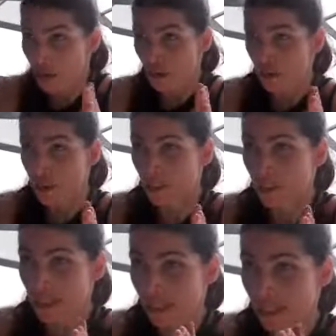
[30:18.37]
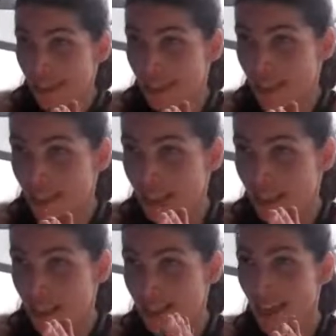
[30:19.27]
Christmas
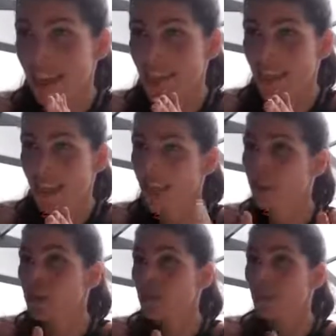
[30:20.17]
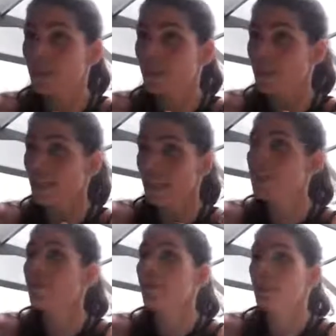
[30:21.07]
Day and Christmas
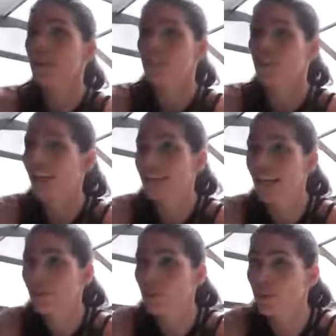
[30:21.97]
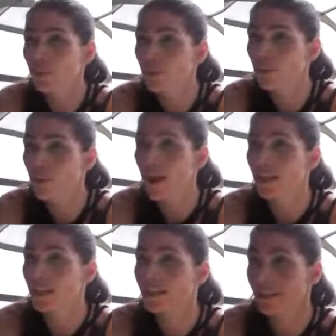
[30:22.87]
Eve, it's not time to lose weight.
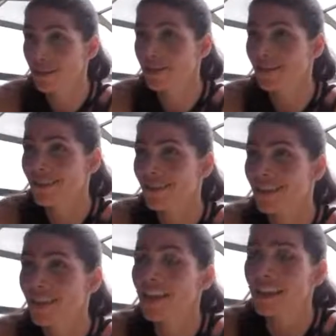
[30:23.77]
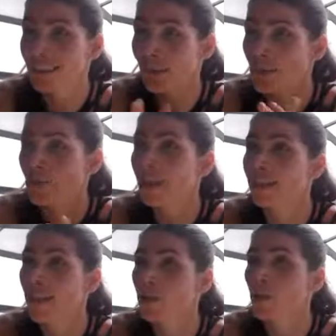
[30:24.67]
You know? It's time to
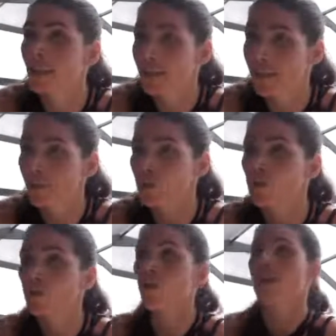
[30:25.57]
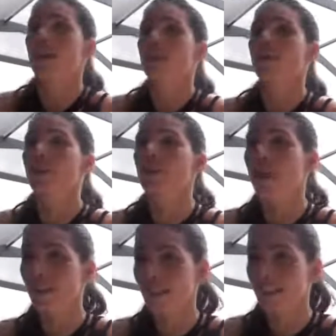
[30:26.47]
maintain your weight. It's time to enjoy and spend
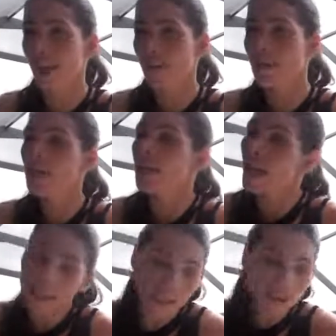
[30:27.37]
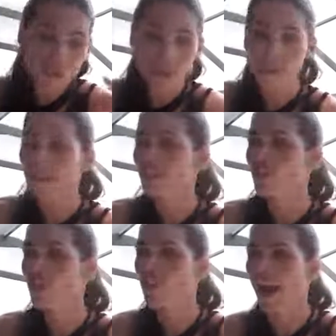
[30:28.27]
quality time and then 26 you
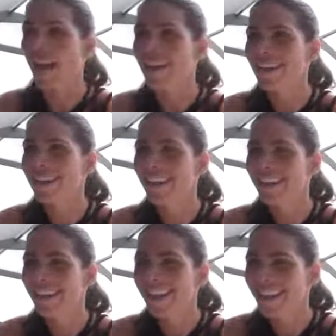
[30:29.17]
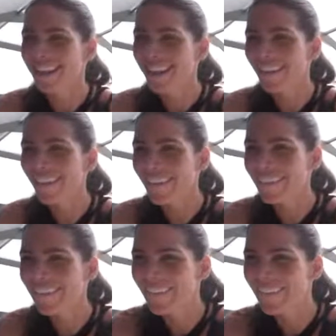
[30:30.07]
go back. Deal?